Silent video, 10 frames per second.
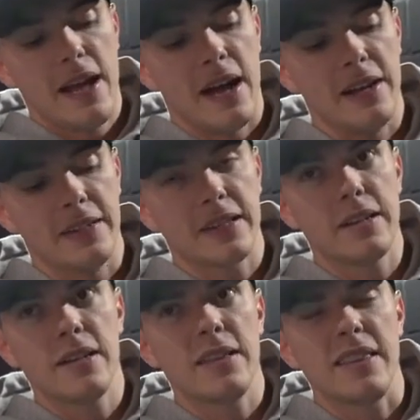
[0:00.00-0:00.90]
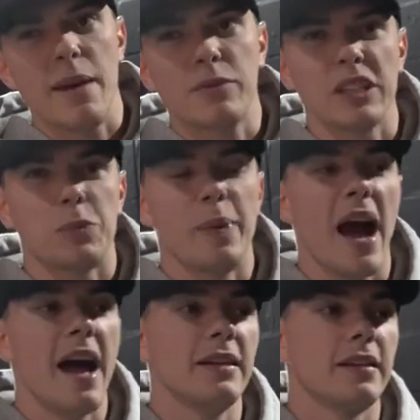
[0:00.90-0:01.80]
And the emphasis
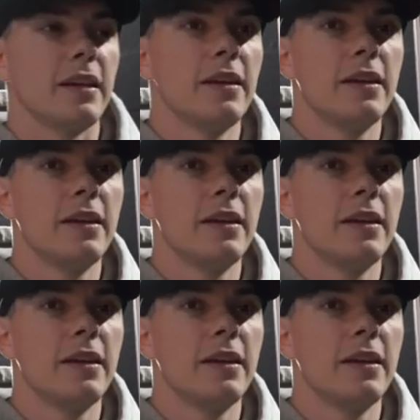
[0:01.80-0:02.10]
behind